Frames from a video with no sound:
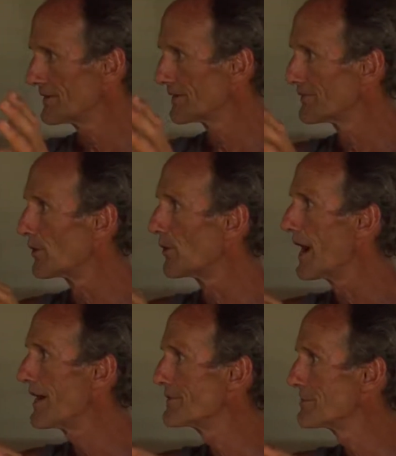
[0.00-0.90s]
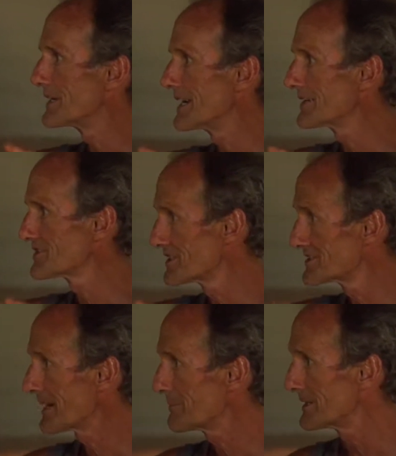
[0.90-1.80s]
field for everybody else
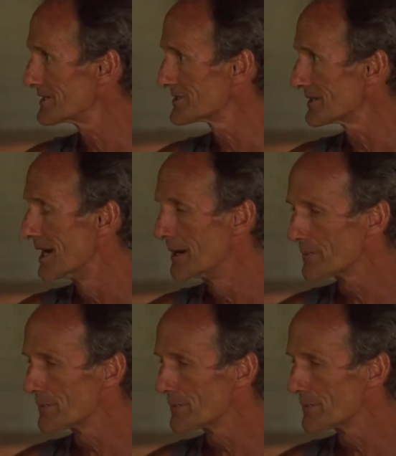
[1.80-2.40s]
to tap into,